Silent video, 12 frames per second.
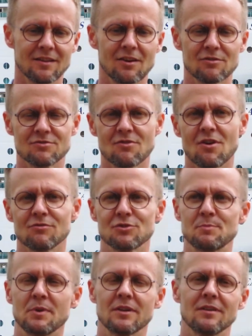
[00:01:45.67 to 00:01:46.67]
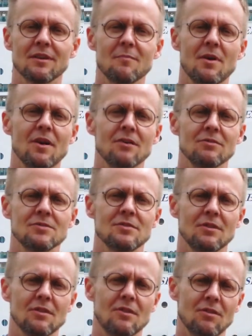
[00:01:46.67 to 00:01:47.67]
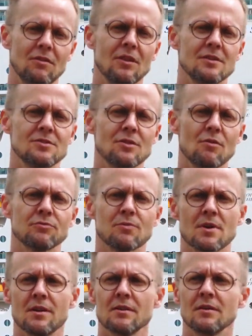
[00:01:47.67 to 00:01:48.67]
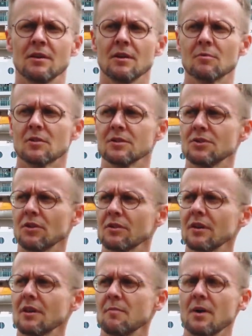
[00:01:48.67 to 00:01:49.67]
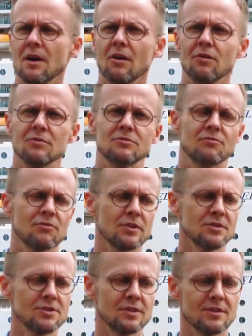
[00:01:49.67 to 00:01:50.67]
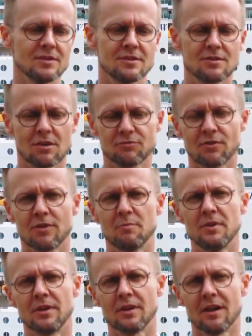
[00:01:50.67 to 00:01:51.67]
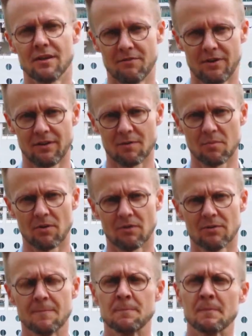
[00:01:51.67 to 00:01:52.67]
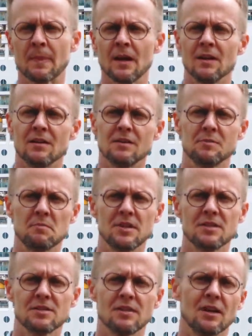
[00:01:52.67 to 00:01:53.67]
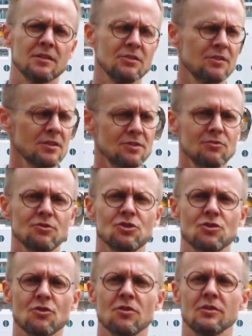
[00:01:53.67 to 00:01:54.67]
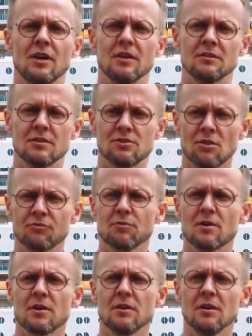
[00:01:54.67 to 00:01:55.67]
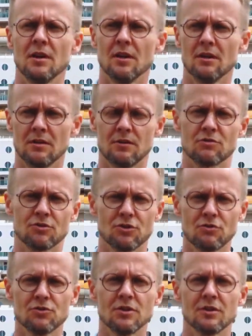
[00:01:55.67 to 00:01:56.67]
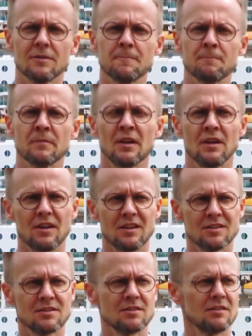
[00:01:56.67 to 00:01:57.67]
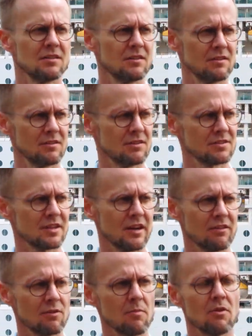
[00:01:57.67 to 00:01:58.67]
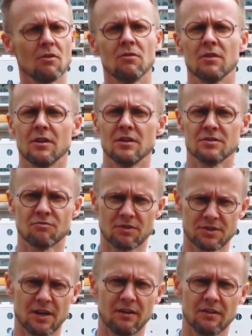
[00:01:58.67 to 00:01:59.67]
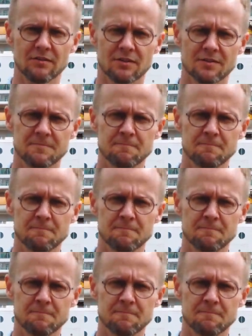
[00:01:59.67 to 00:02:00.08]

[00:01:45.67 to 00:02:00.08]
goes wrong, speaking about online software, we're talking about, for instance, software being unavailable. It means that you need to ensure that the software you're choosing is scalable, is resilient.